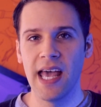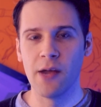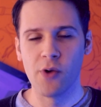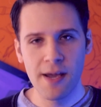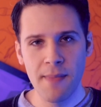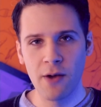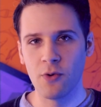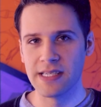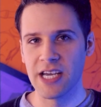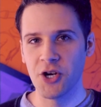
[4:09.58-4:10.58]
And what I meant
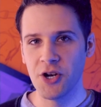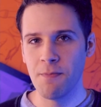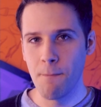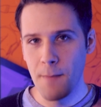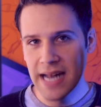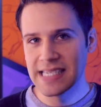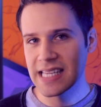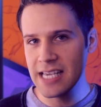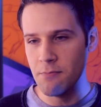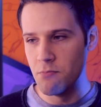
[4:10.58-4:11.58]
was I couldn't
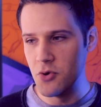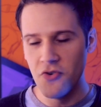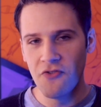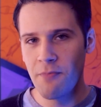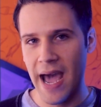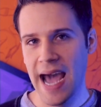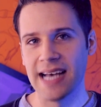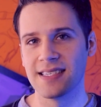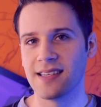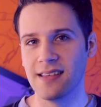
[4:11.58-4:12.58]
mentally move
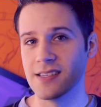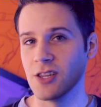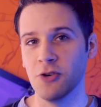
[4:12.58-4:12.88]
past this